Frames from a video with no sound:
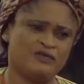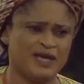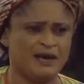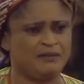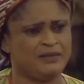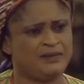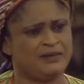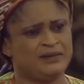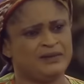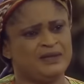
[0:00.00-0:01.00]
of yam.
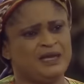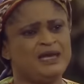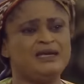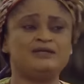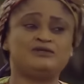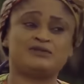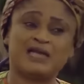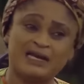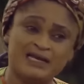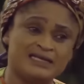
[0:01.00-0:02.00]

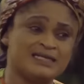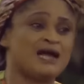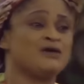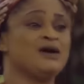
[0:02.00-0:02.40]
Let's carry it